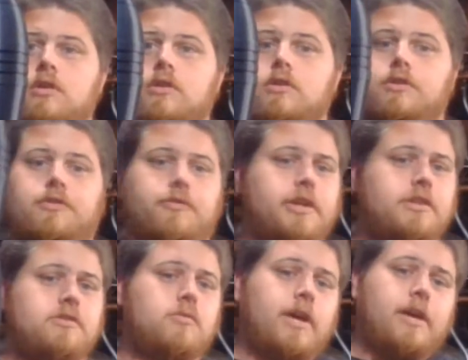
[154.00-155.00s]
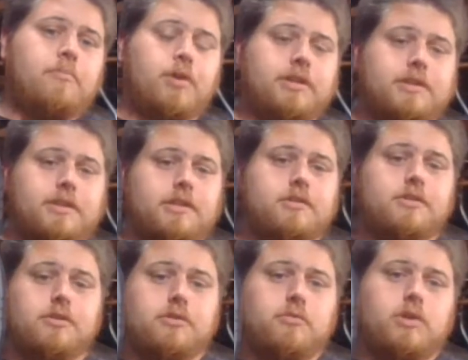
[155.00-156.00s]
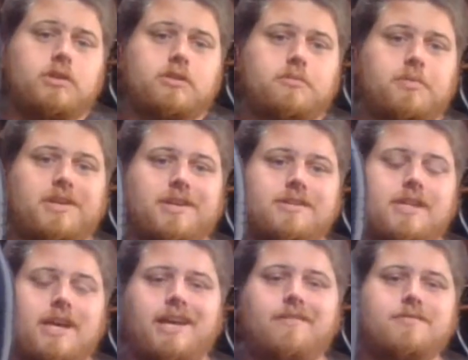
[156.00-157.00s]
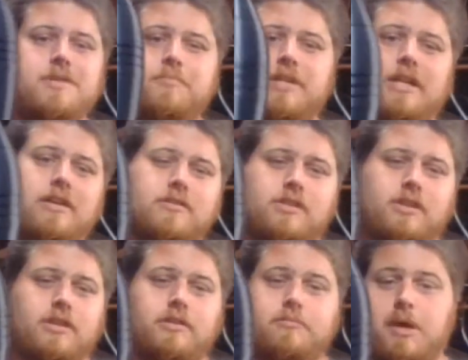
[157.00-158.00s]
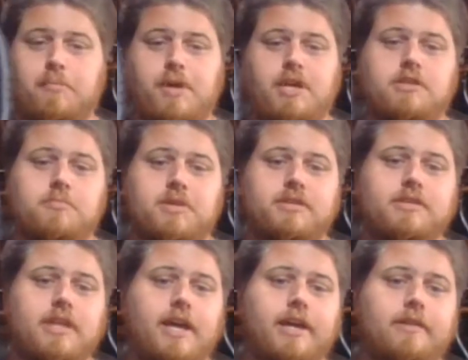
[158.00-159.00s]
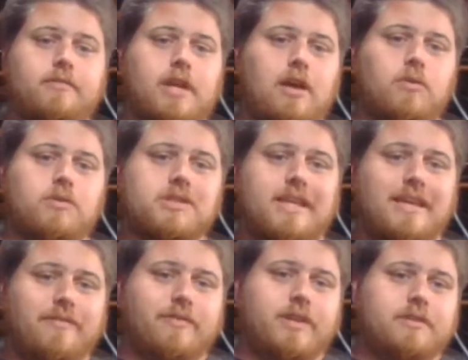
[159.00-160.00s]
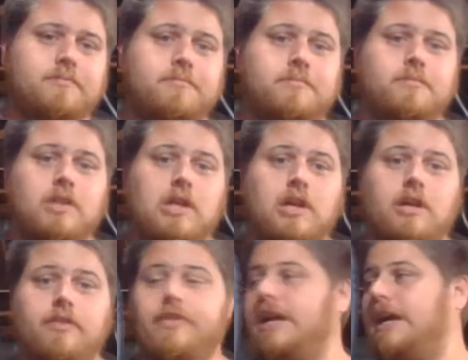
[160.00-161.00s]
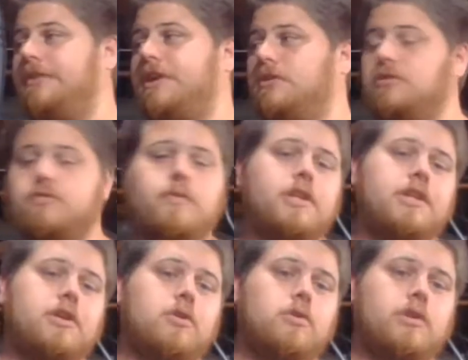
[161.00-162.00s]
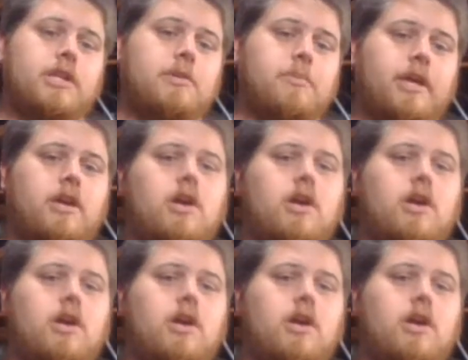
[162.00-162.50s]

The reason why I printed this too was because I have something else in my basement that I was given that I thought was really cool, and I'm like,